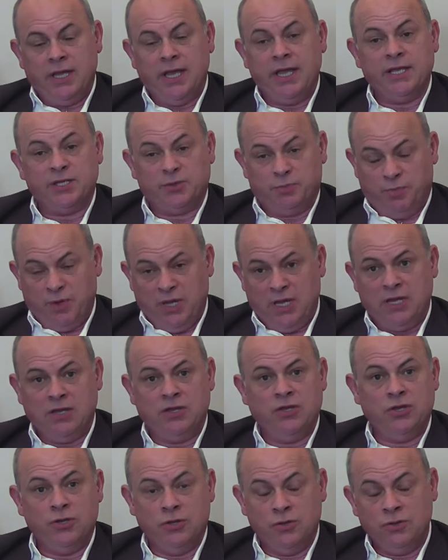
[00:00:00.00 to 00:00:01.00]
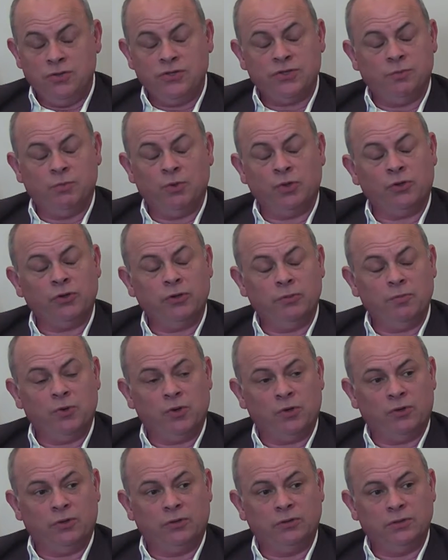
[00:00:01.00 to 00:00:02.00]
It's being used more and
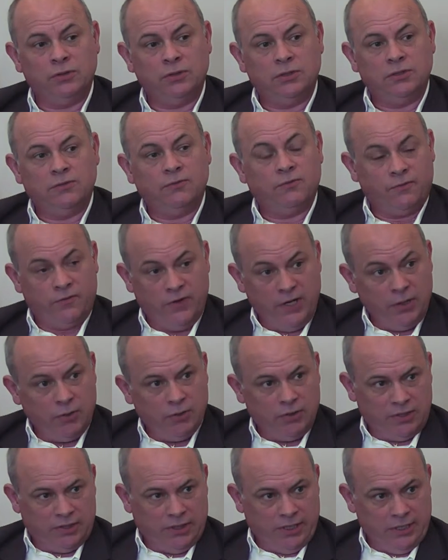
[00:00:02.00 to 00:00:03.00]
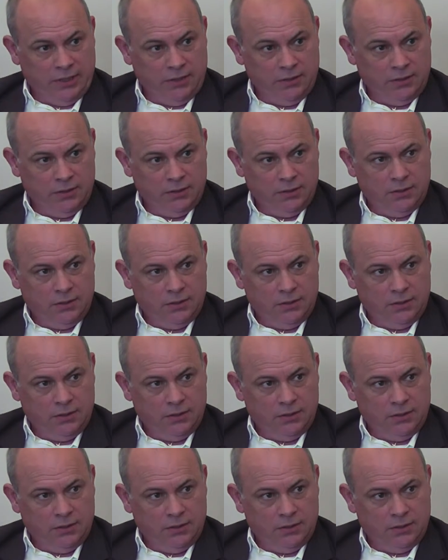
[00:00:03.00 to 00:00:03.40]
more frequently